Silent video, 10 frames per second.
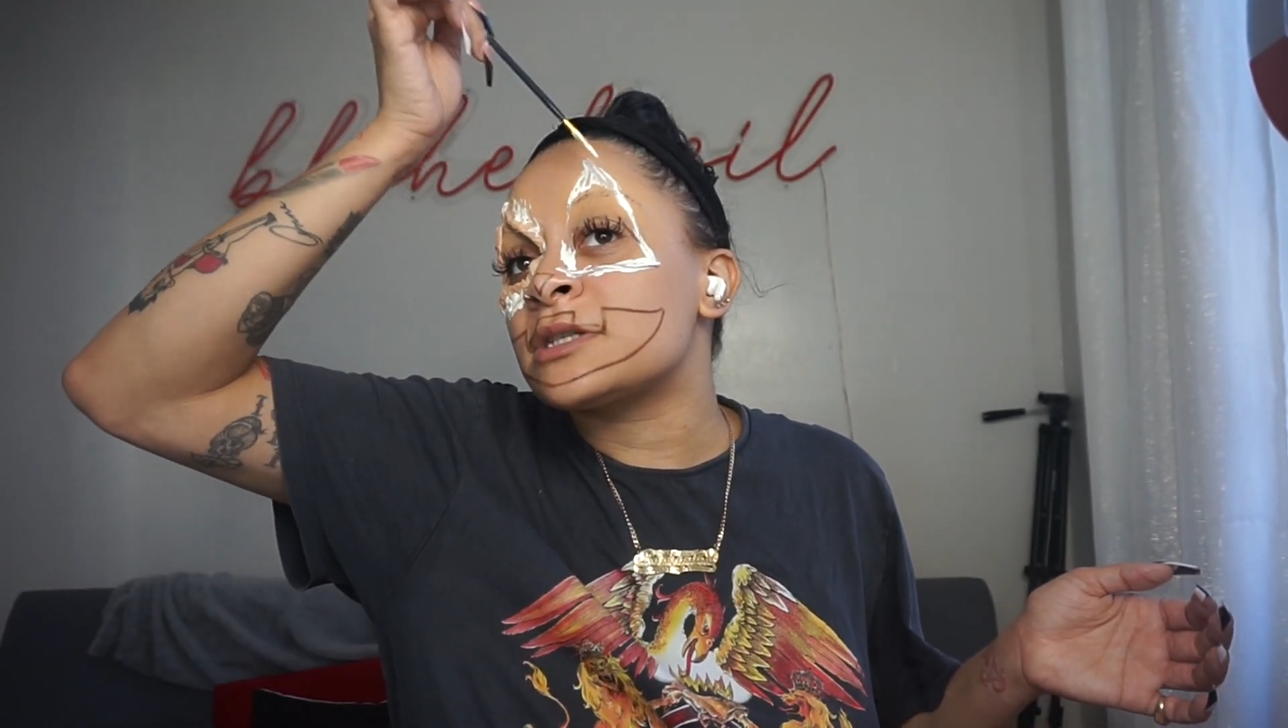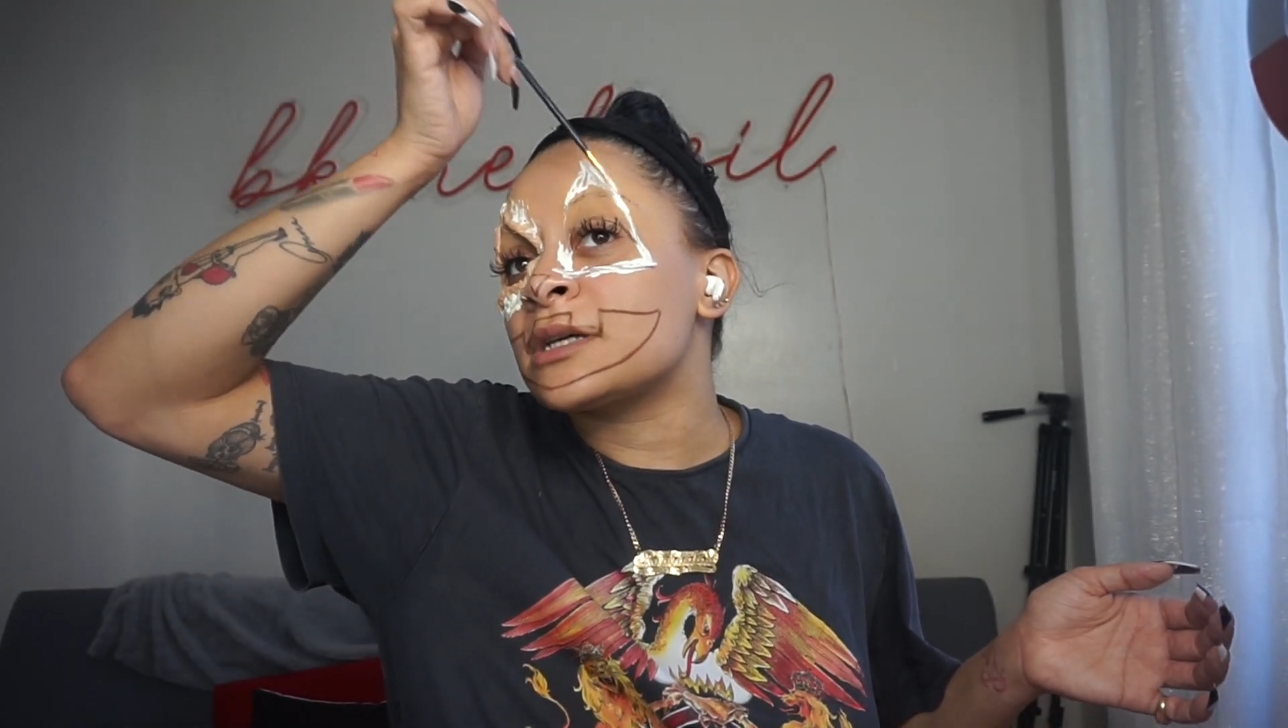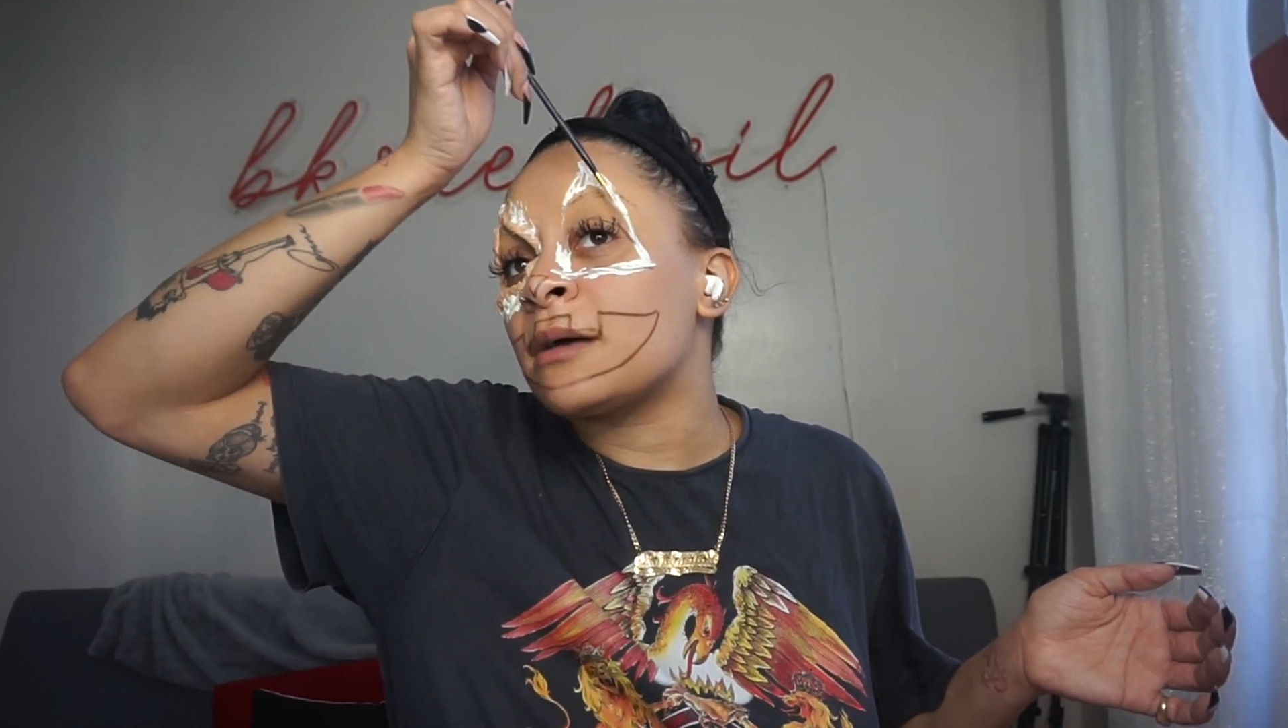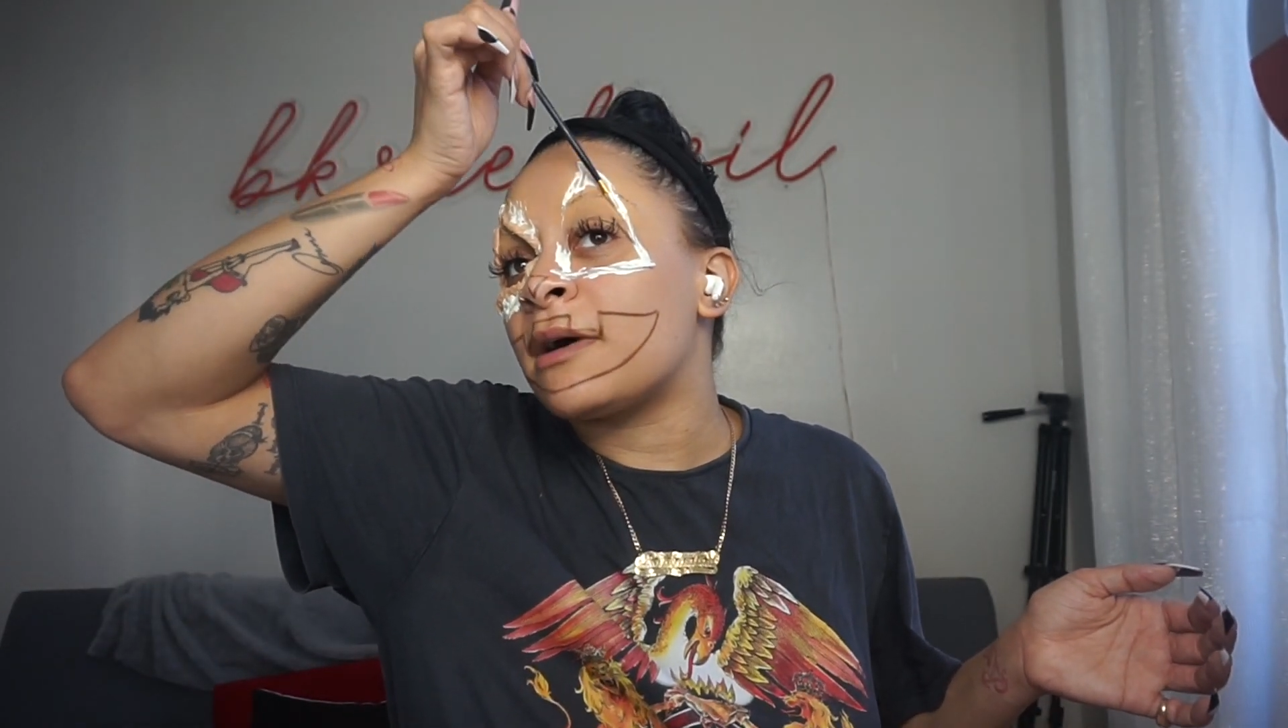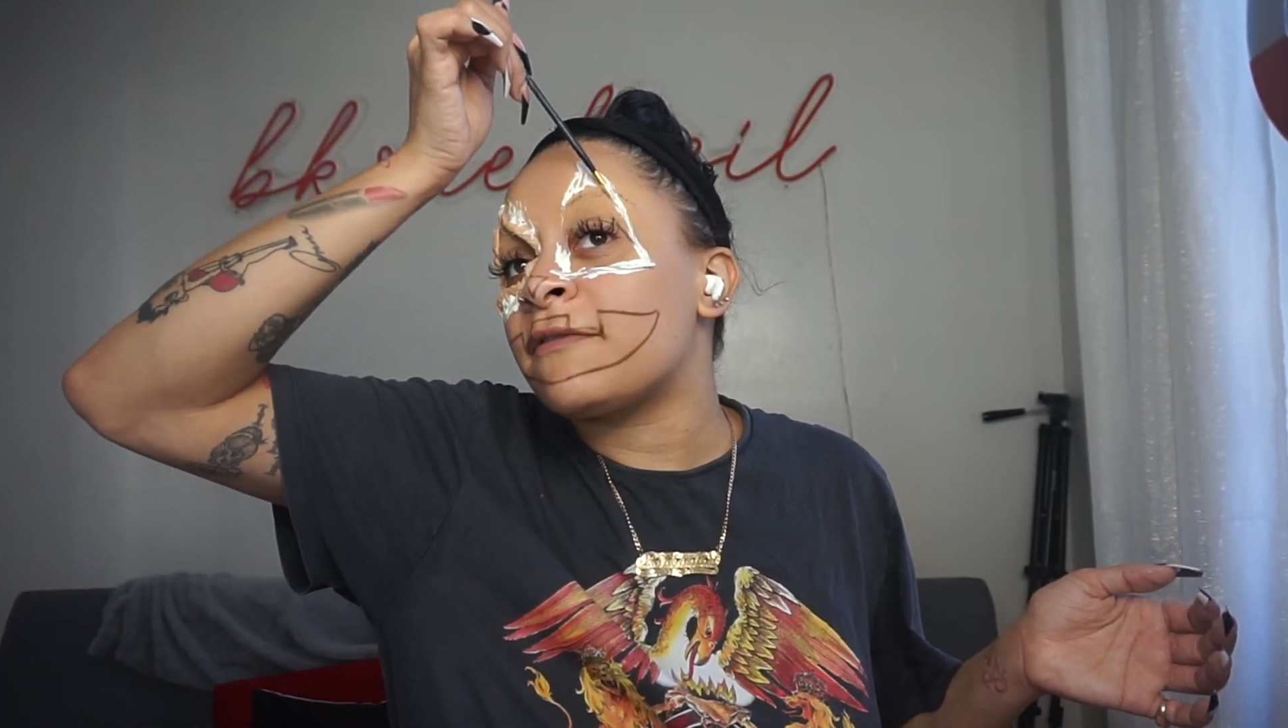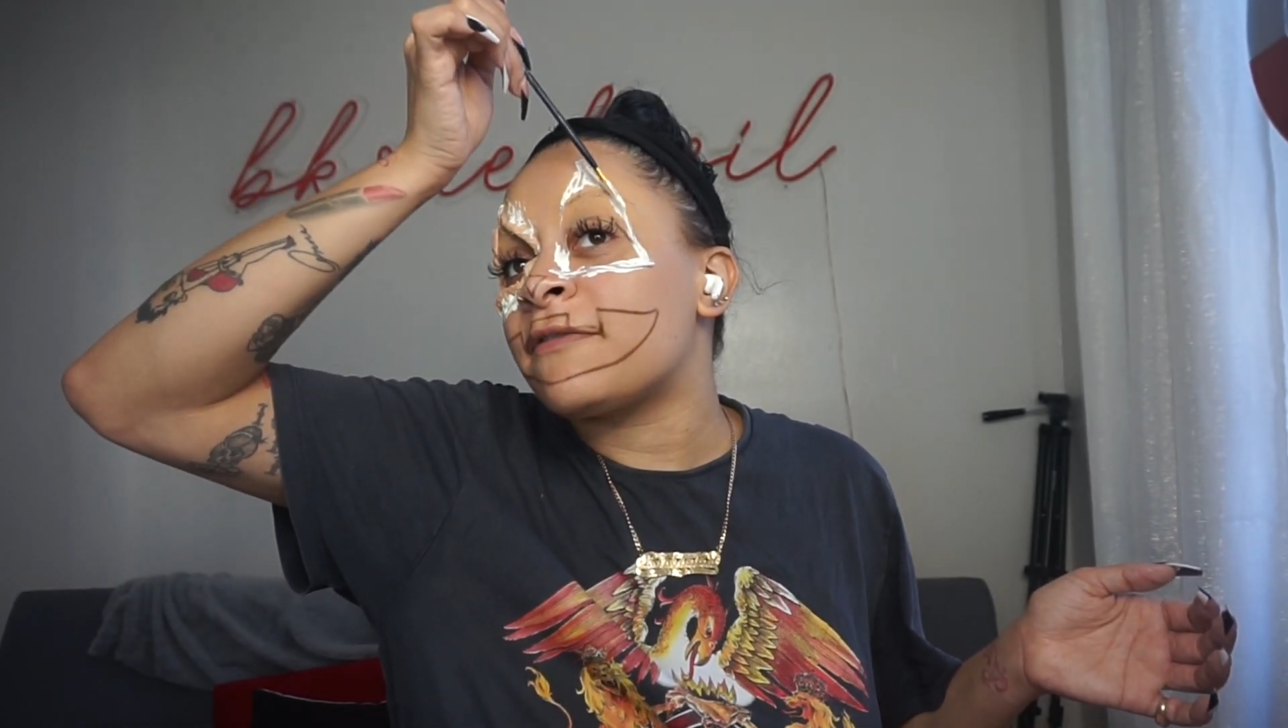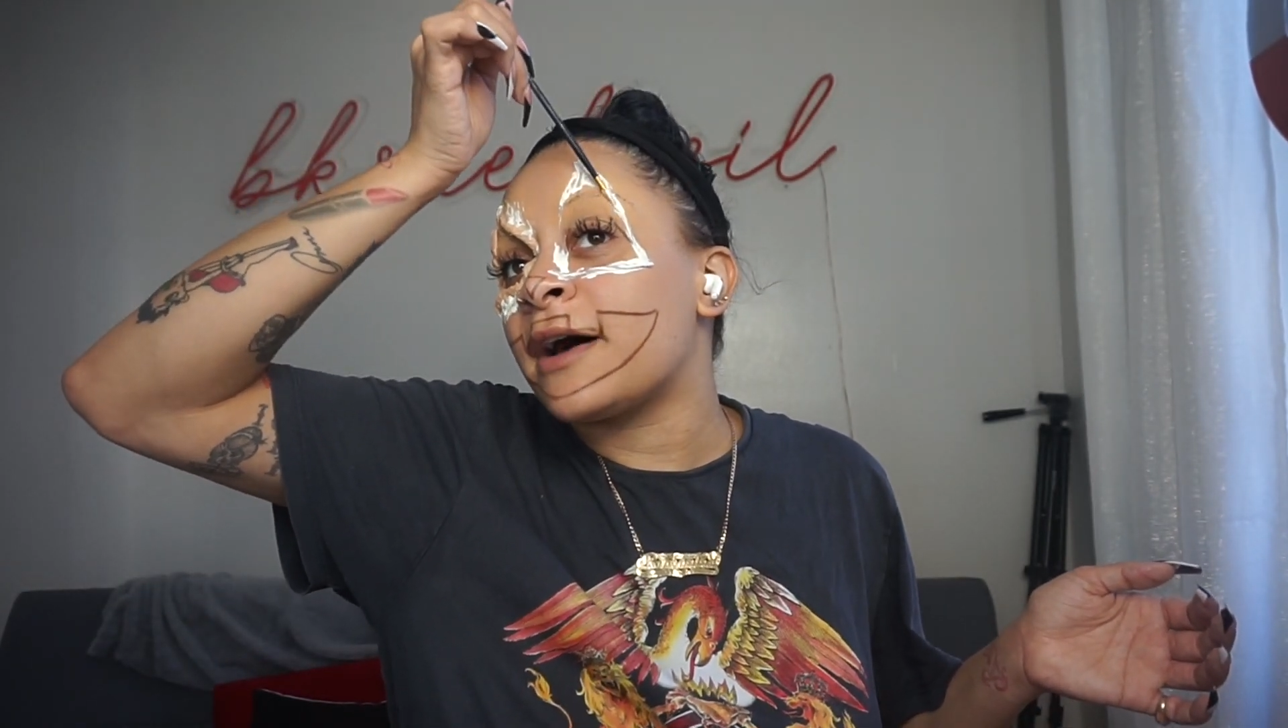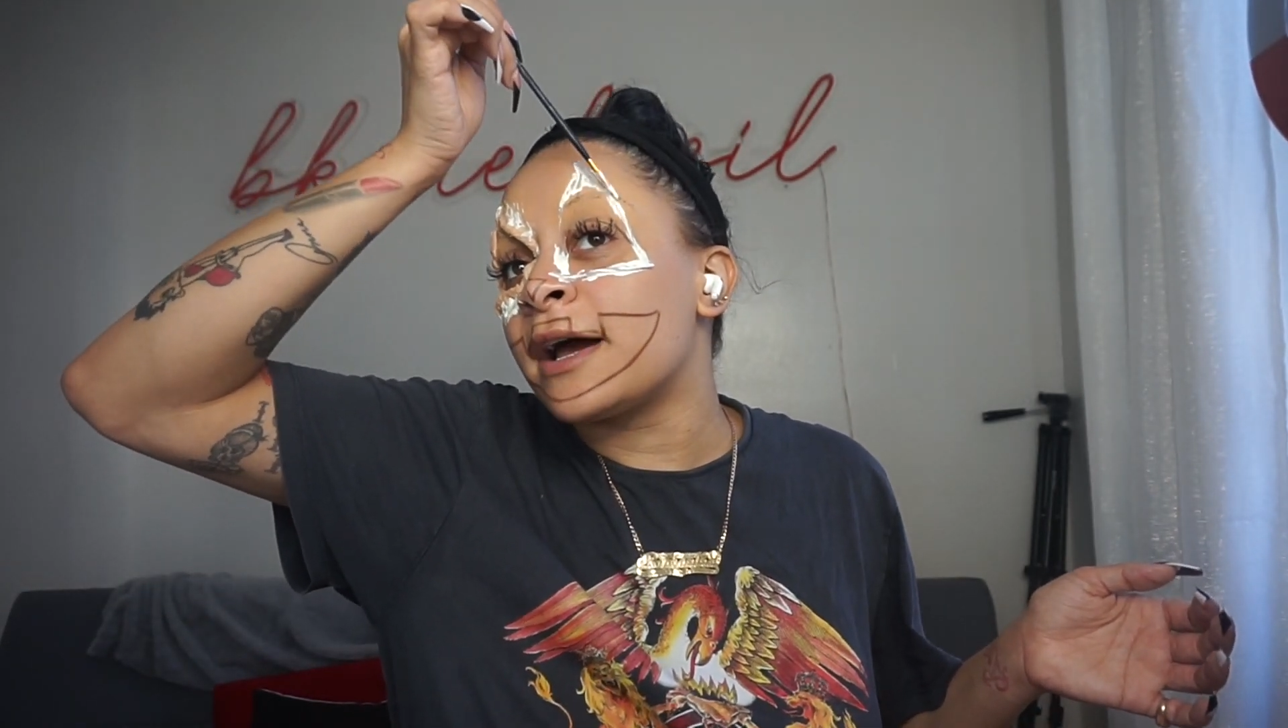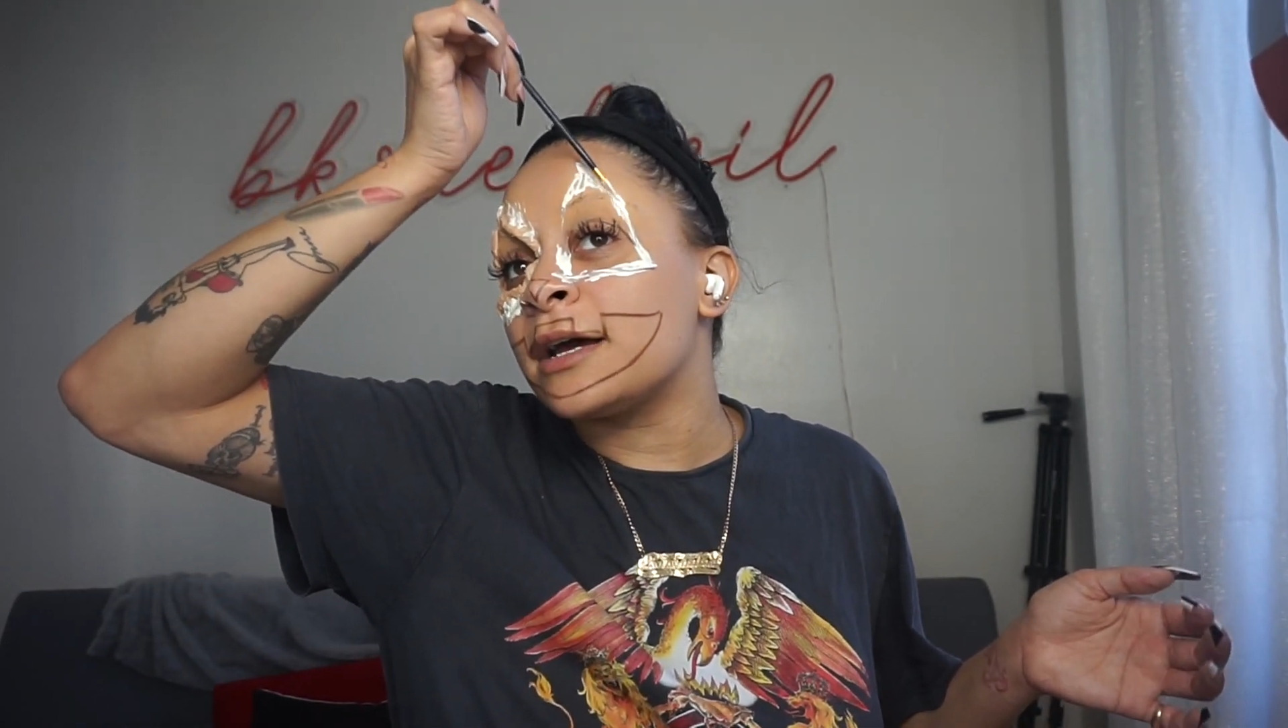to come out fire.